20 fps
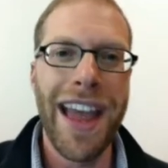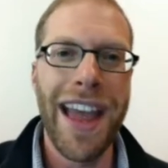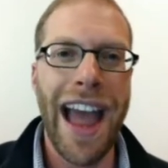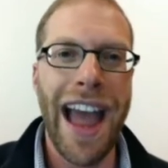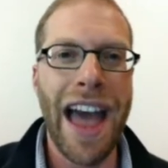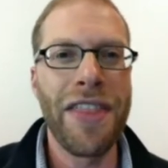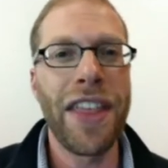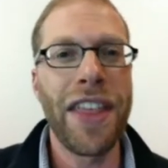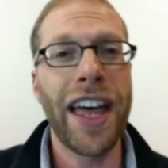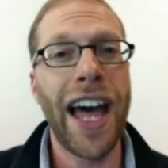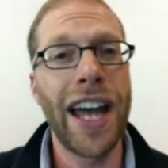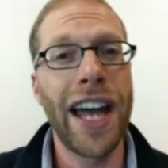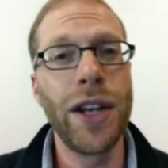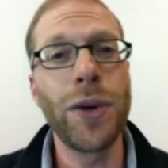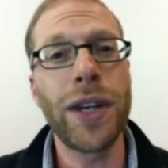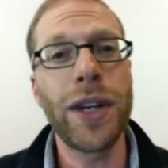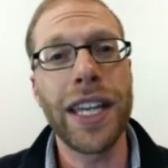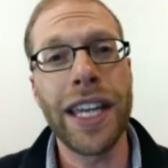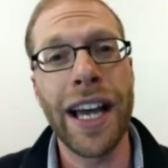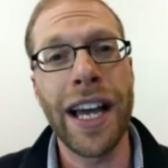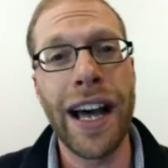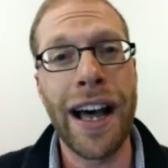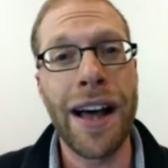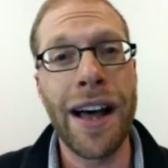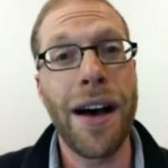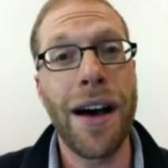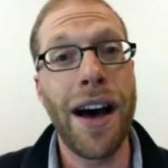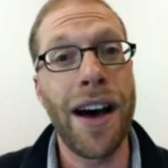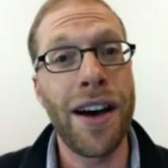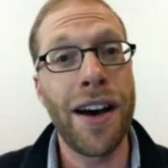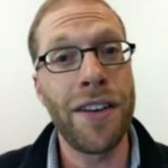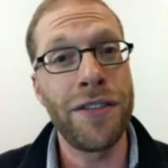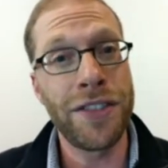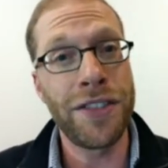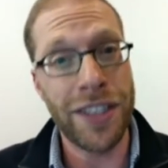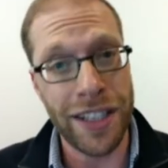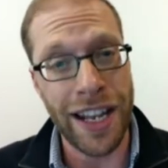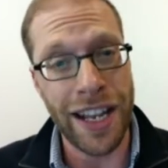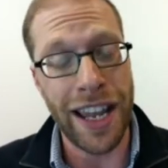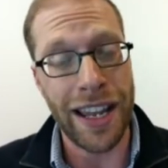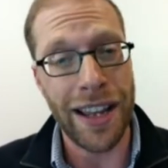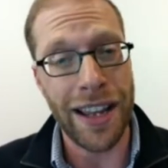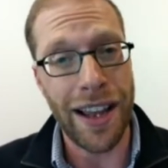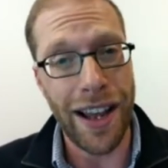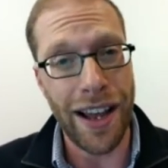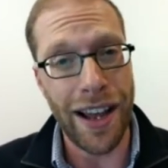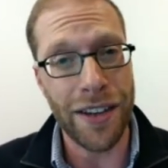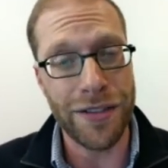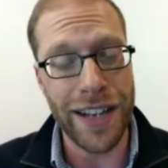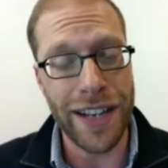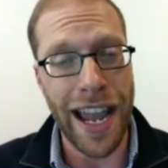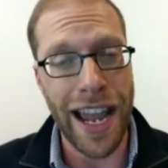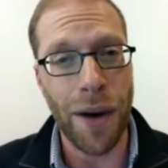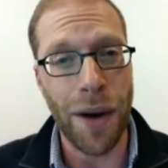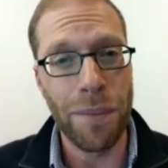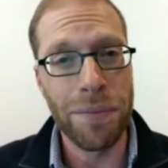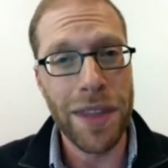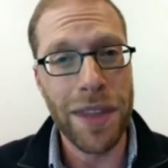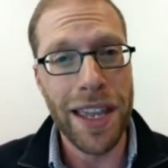and the Chanukah of today, of now.